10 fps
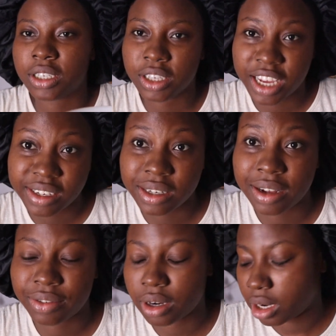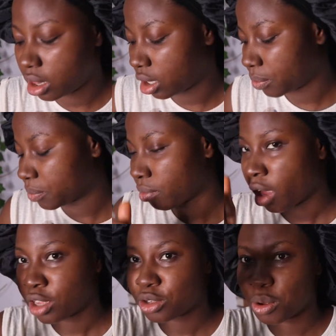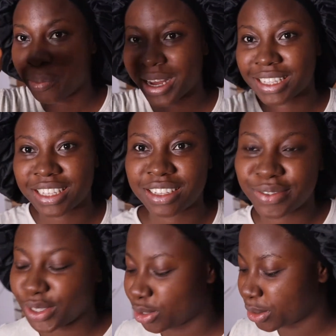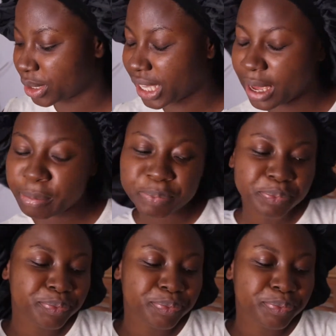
You can't trade that for anything. So back to this video, okay?